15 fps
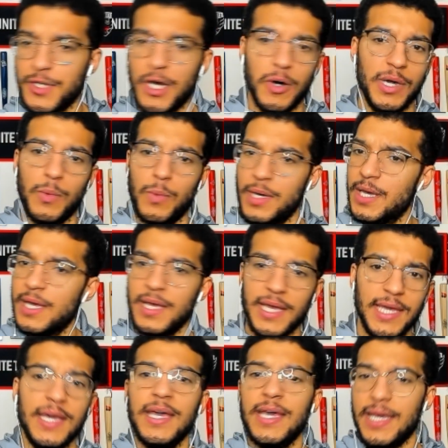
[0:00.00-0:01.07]
No,
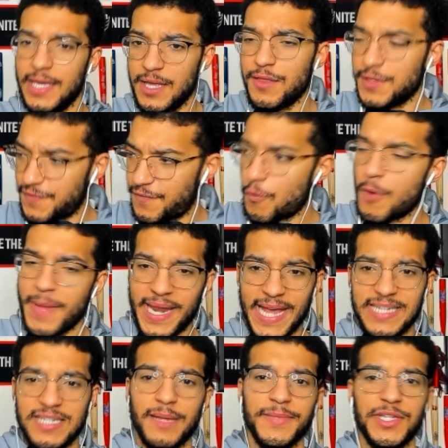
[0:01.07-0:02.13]
the format
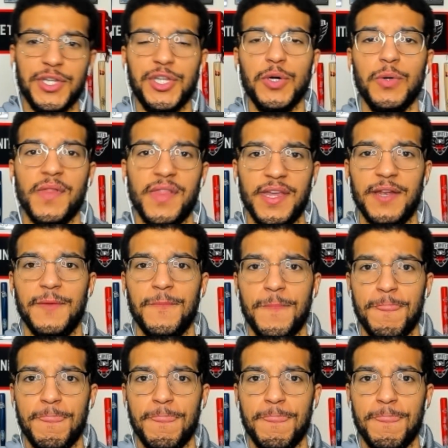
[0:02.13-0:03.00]
had something to do with it.